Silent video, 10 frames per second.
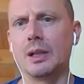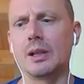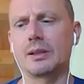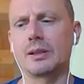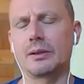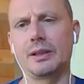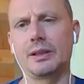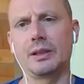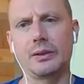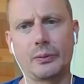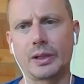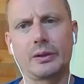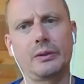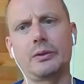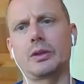So I think it's very,
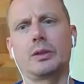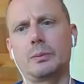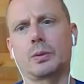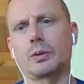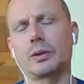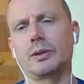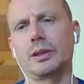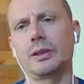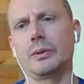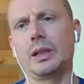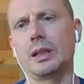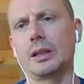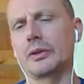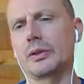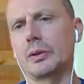very important that we
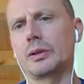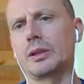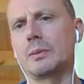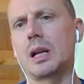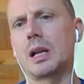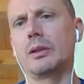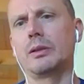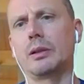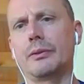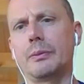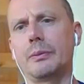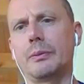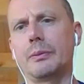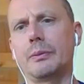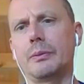have a certain amount of money
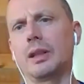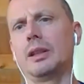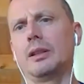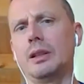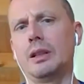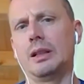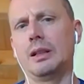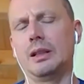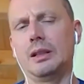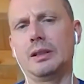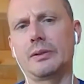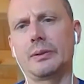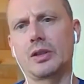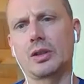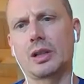going in in this
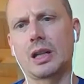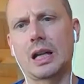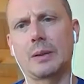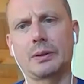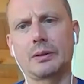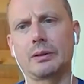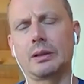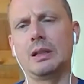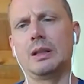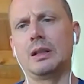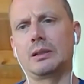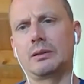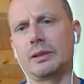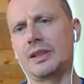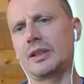venture capital
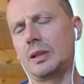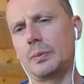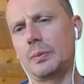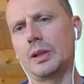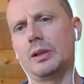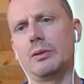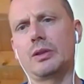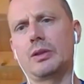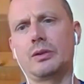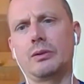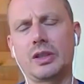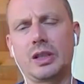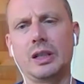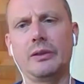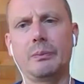risky approach to
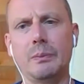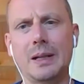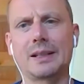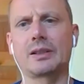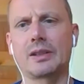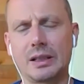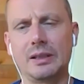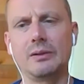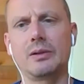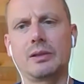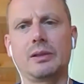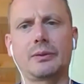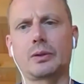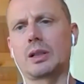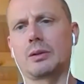achieve better solutions
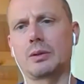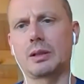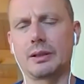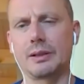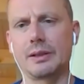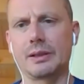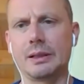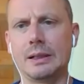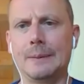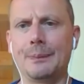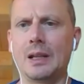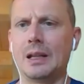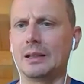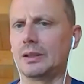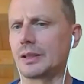for our clients.
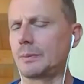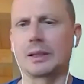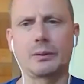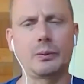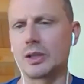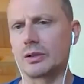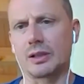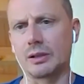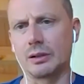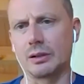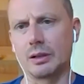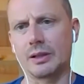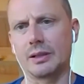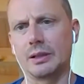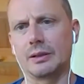It doesn't matter which
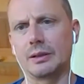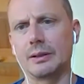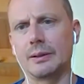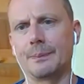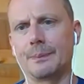technology it is.